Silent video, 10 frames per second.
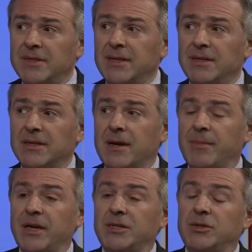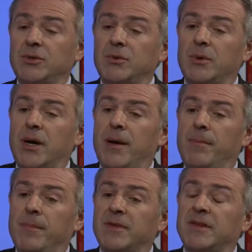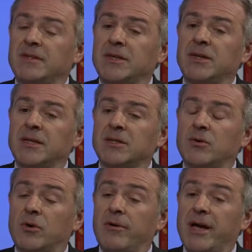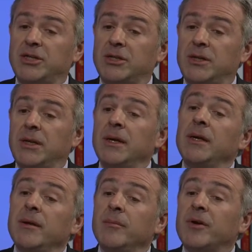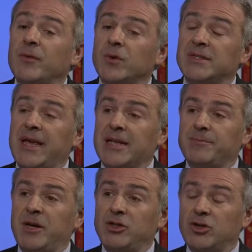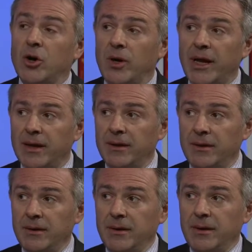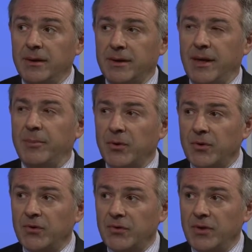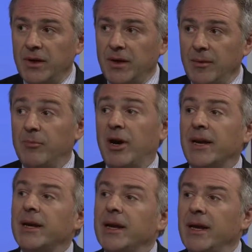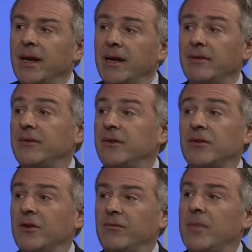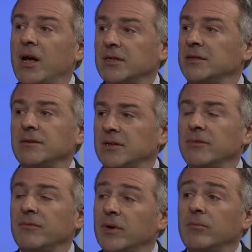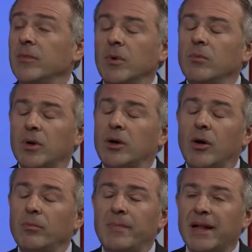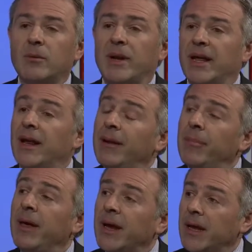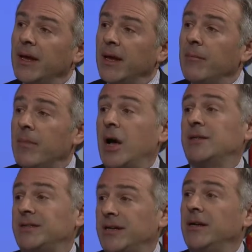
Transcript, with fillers: since coming to, um, since in his inauguration. But of course, he has been trolling the Liberals brilliantly. He is the sort of master, sort of gold medal winning Olympic master